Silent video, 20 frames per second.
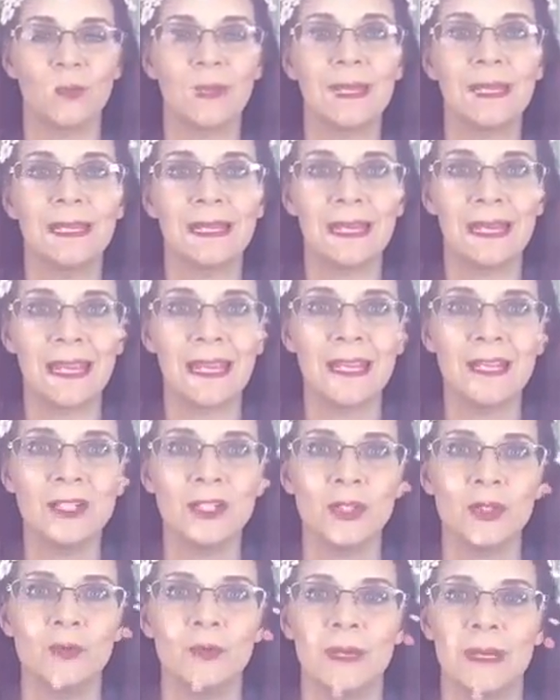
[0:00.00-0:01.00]
we need
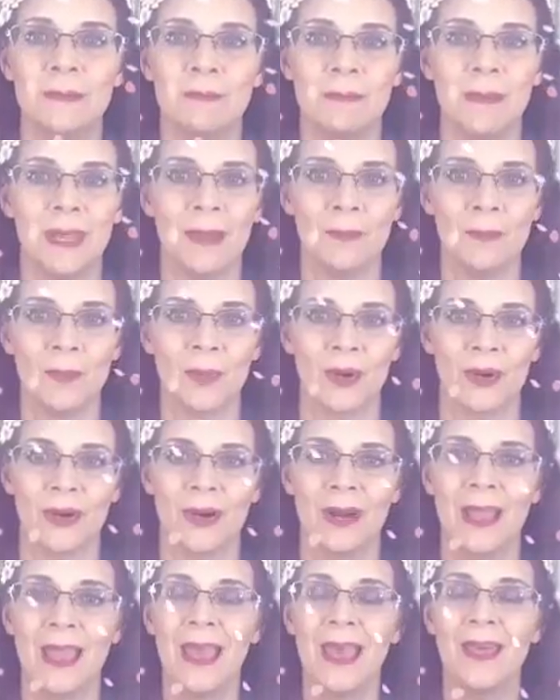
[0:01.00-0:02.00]
to
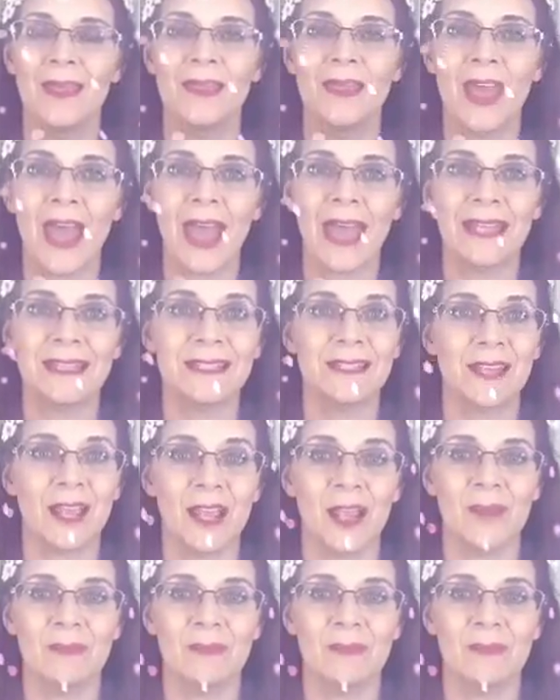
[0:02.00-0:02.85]
remember that